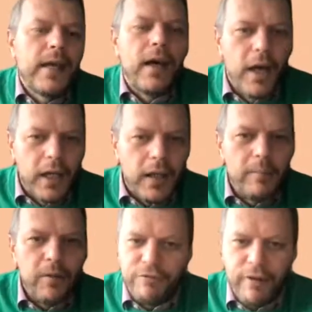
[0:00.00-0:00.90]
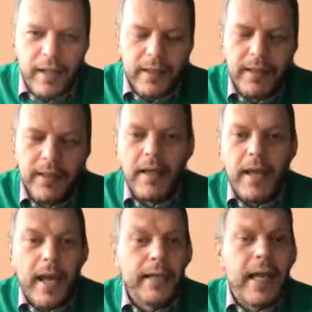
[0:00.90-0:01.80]
her profile.
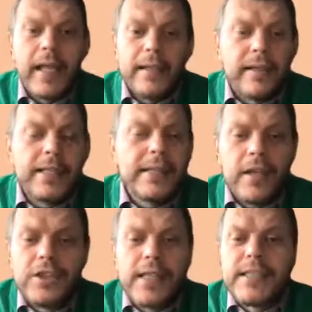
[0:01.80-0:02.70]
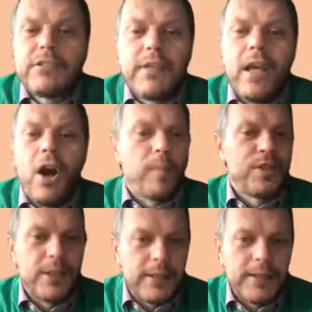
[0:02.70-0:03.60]
And these are just 3
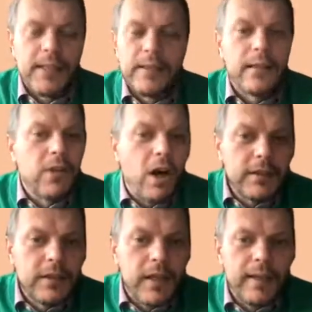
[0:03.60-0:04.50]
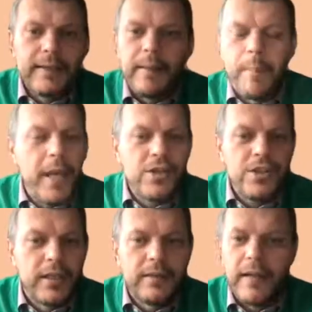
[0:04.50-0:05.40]
options: the doctor, the
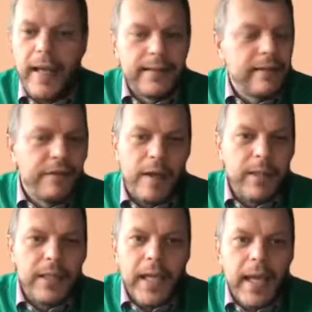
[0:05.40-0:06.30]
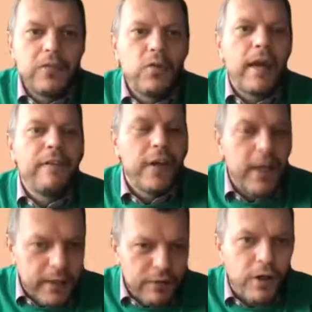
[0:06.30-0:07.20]
patient, and the family. And you have
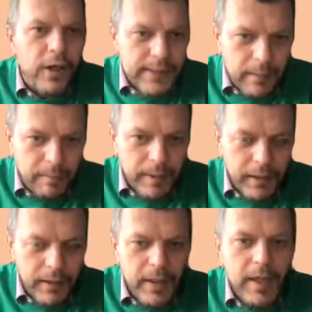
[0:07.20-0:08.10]
heard, for example,